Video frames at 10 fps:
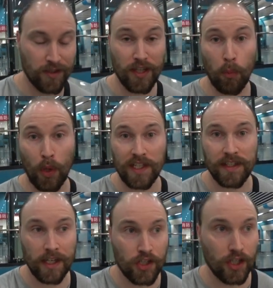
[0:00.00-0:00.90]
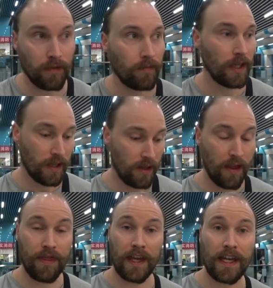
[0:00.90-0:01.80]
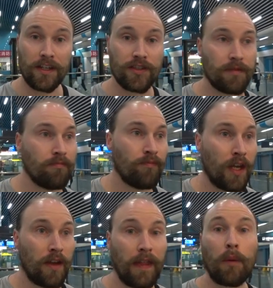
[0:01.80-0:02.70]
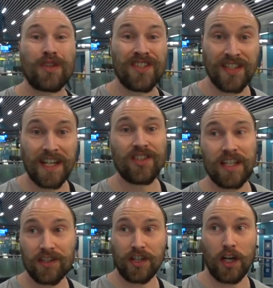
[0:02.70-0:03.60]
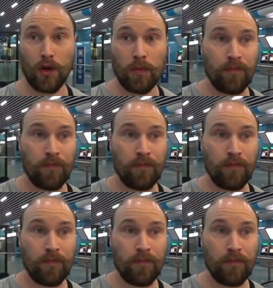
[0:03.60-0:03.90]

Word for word: subway station. The thing is, that was six years ago.